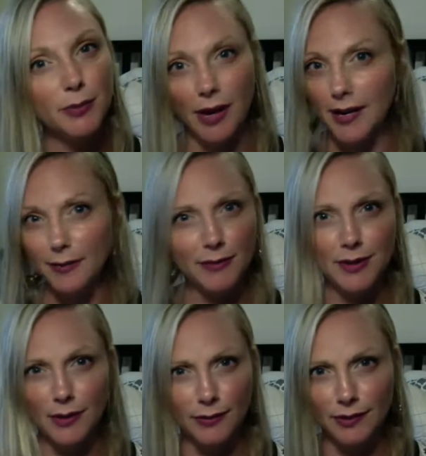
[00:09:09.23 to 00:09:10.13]
but I
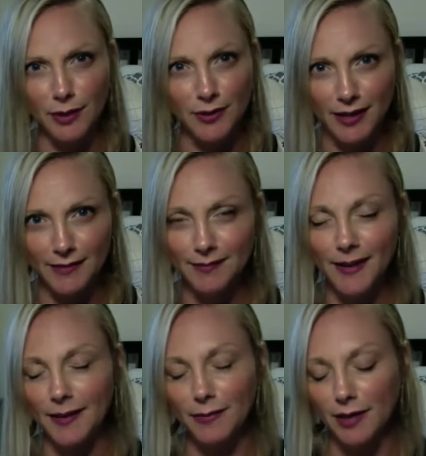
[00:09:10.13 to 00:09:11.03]
don't use it.
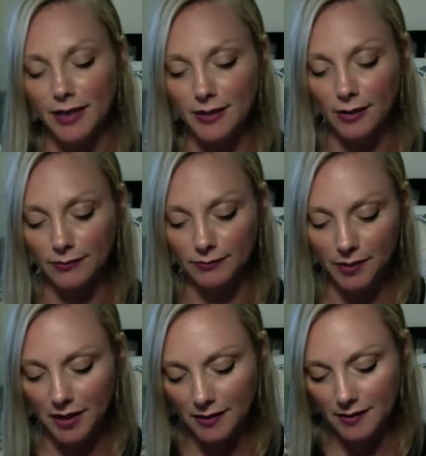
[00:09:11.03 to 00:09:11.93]
I really don't,
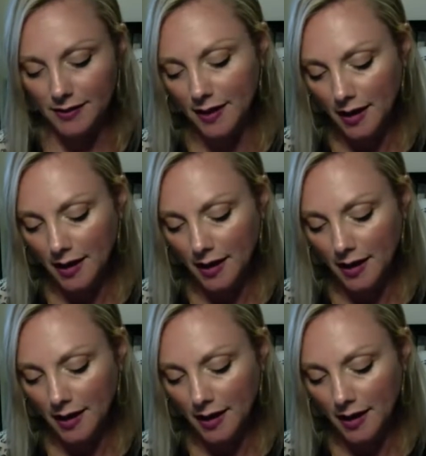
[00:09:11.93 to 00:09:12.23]
because